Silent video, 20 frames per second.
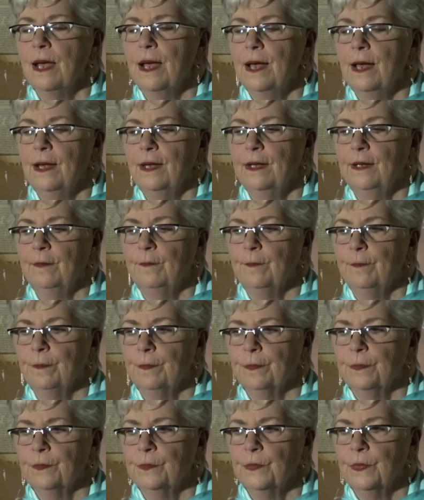Uh,
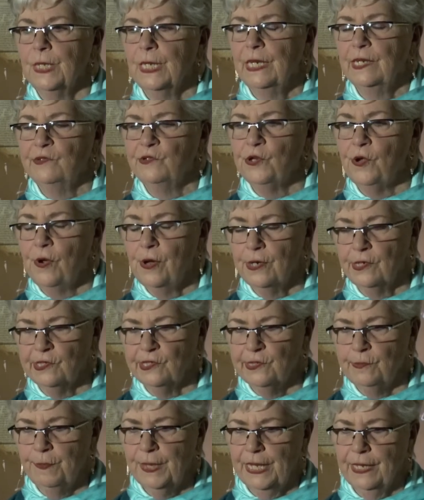it
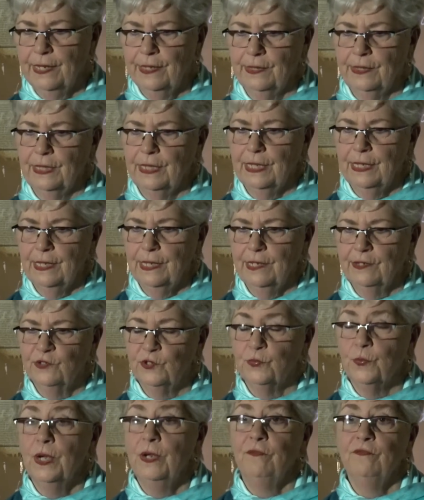talks about a
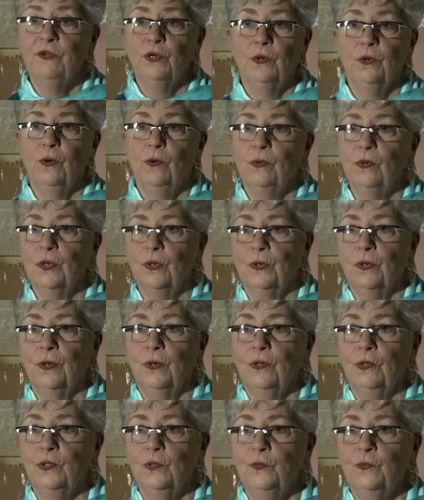12 year old
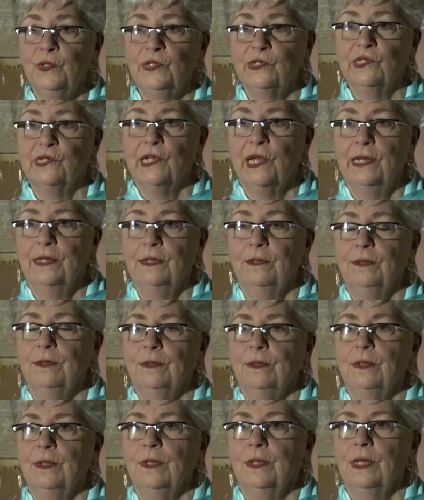girl who was a,
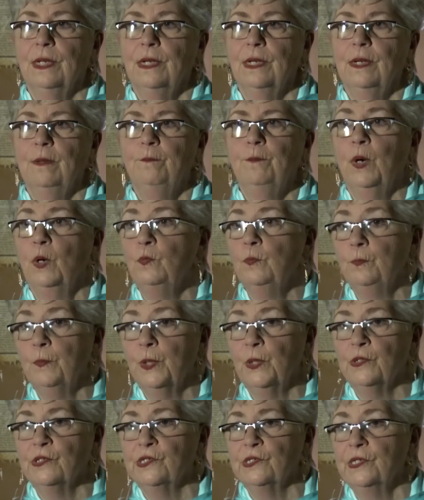a boat
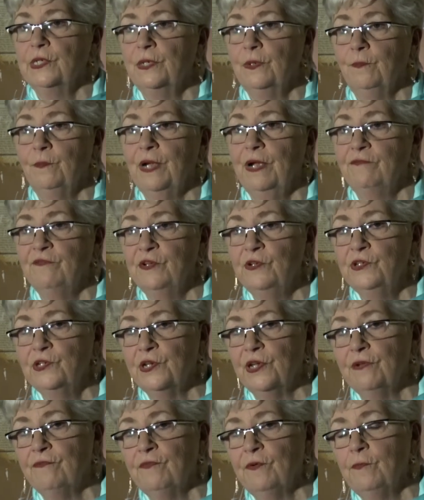person, a
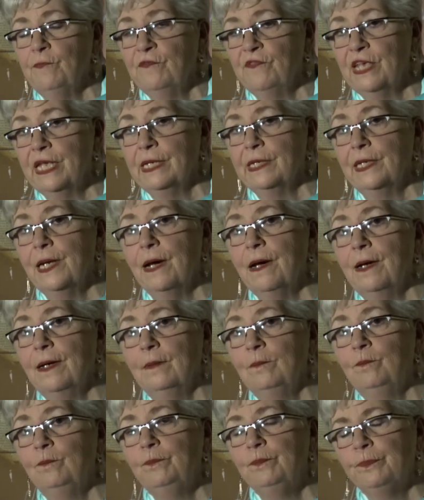refugee from
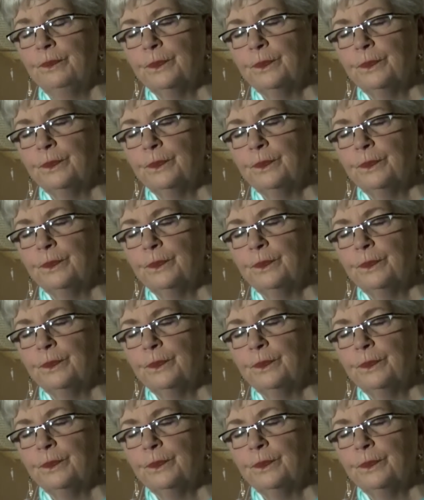Vietnam.